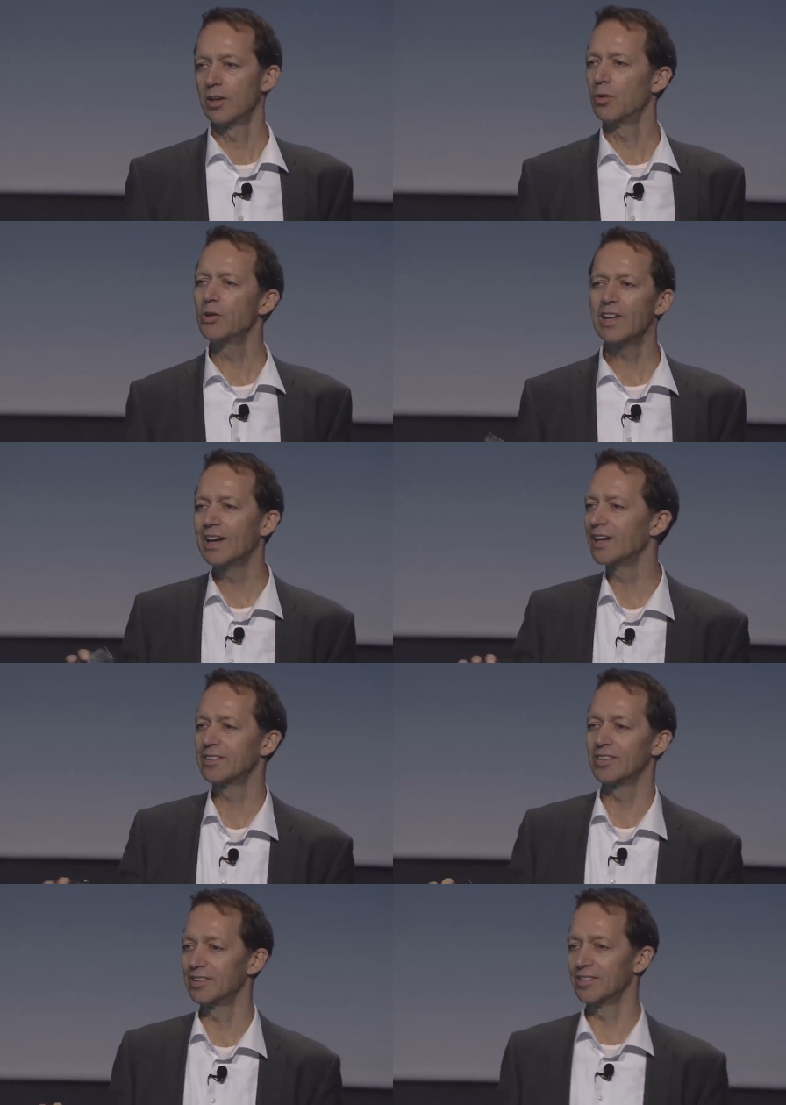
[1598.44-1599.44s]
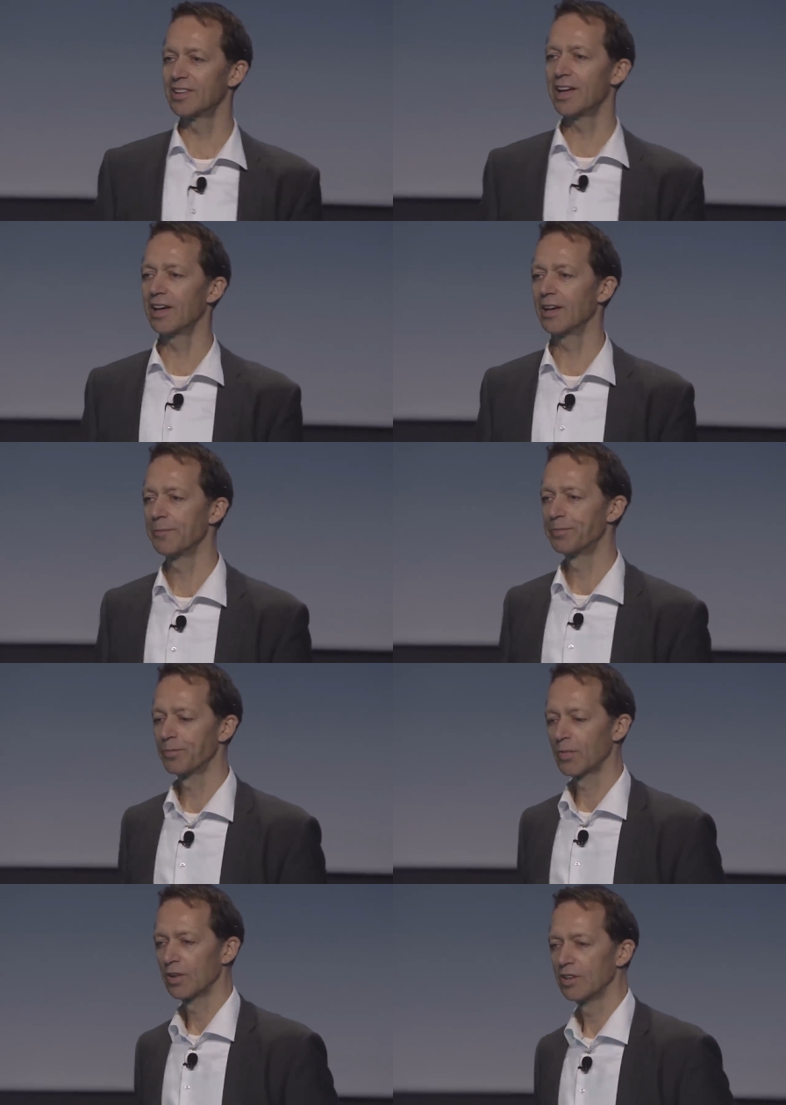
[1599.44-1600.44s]
All the analytics is there.
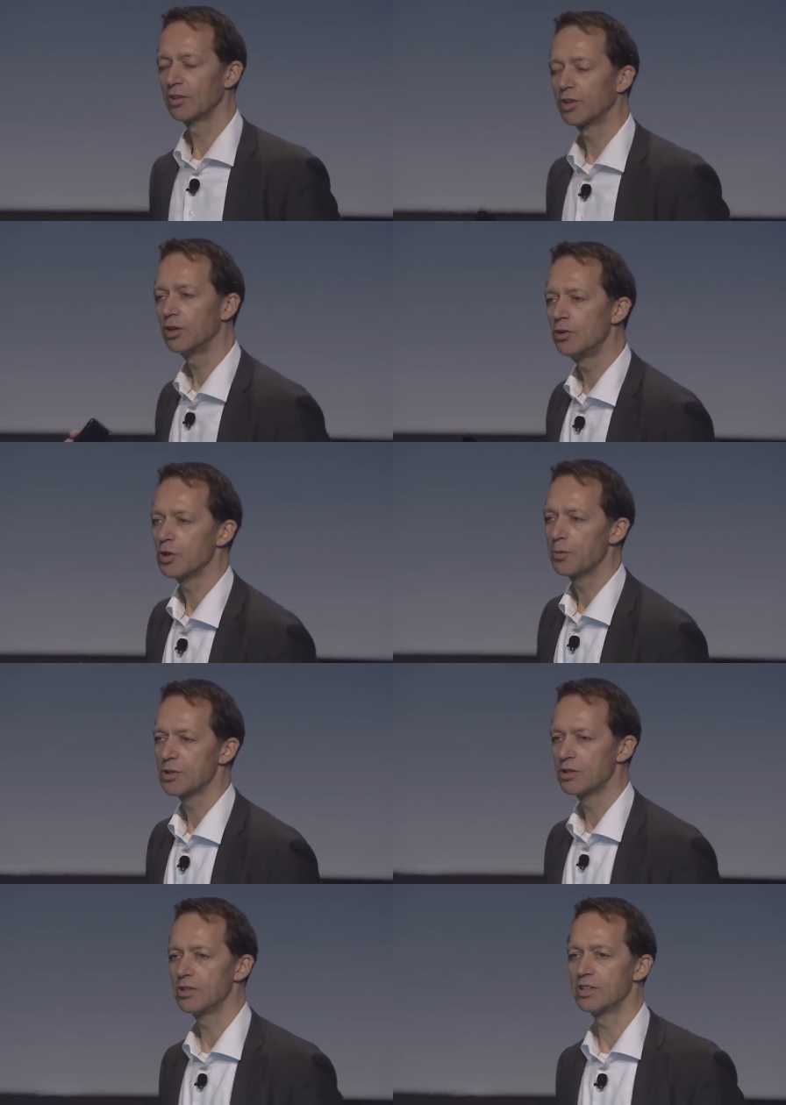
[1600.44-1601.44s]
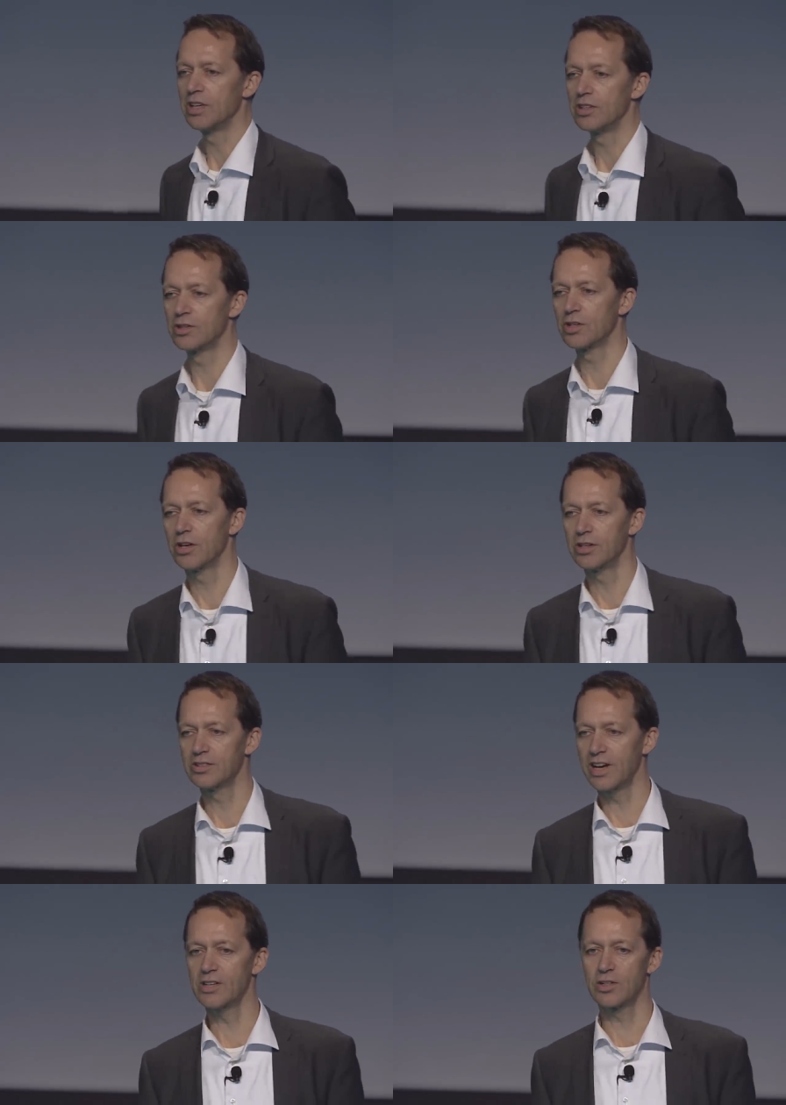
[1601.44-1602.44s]
There's a huge opportunity to turn
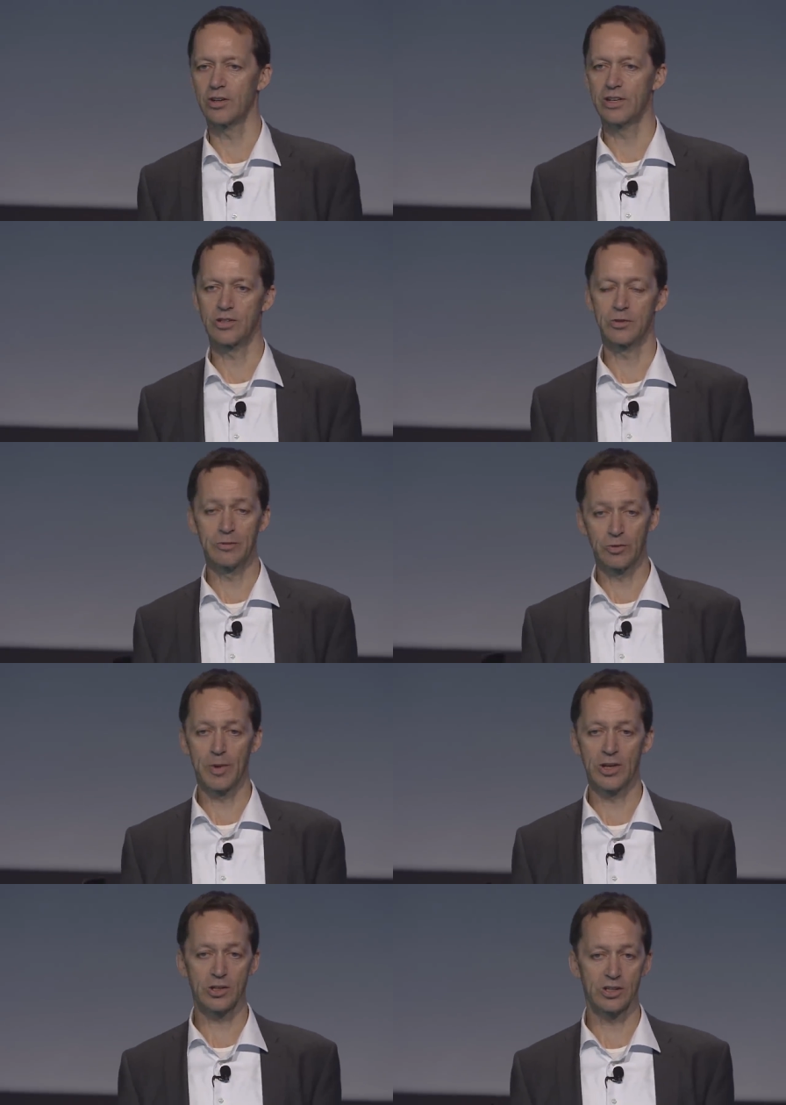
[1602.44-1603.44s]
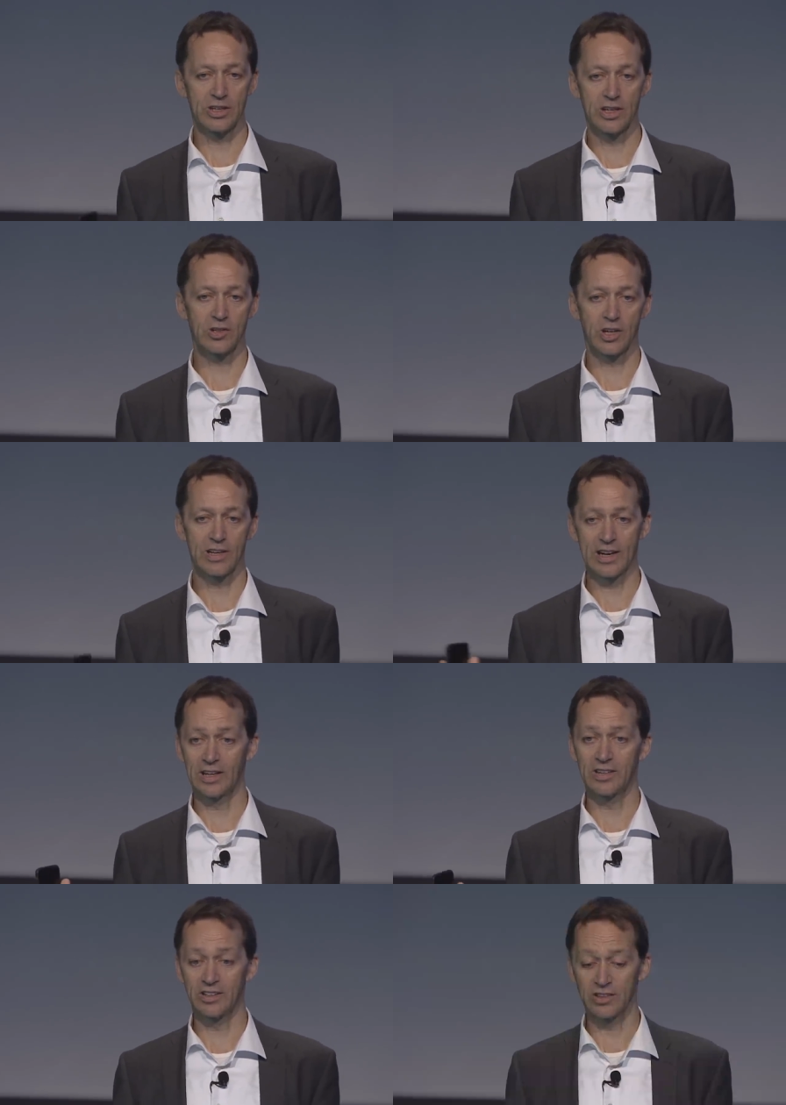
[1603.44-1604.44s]
data into information and insight and
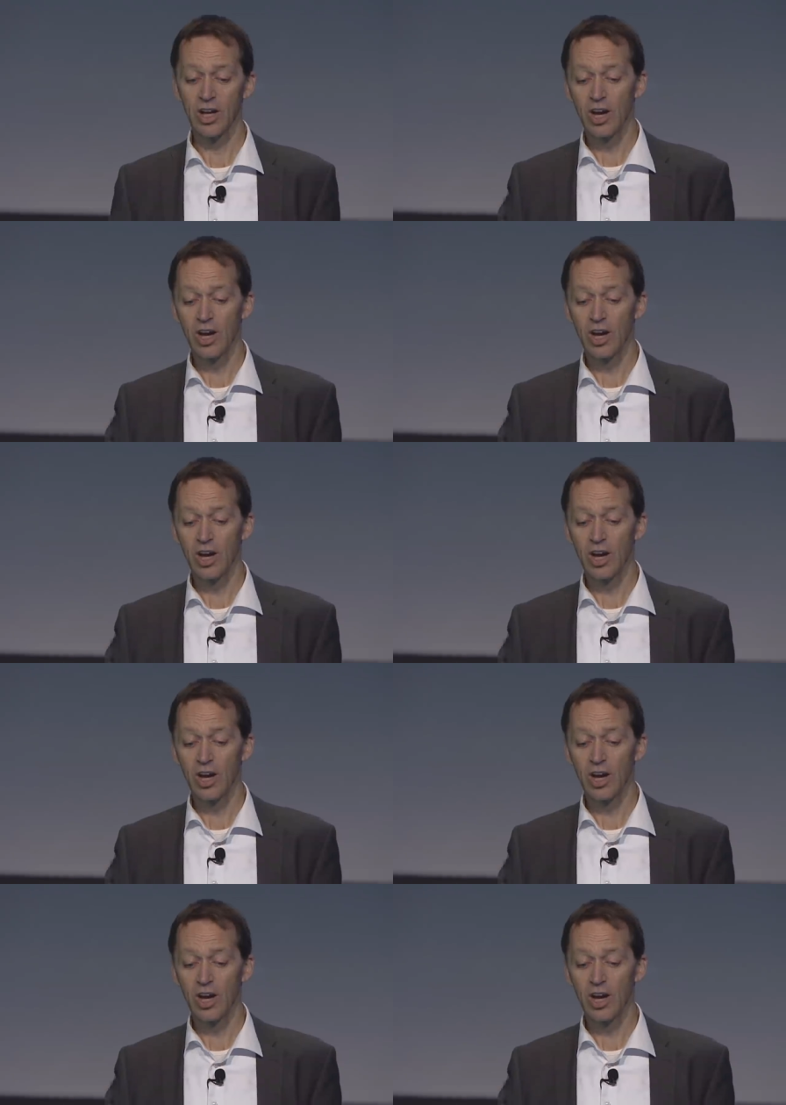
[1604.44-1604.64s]
analytics.